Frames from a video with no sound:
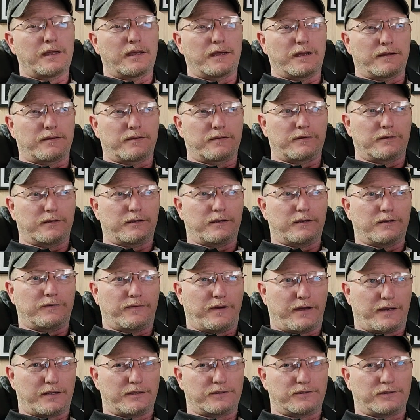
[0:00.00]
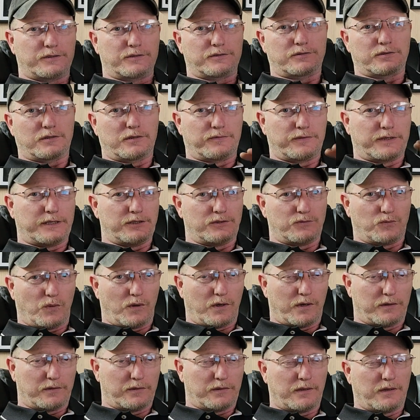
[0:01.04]
and the advantages of each
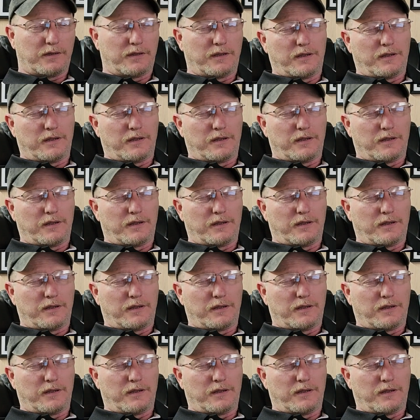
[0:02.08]
one.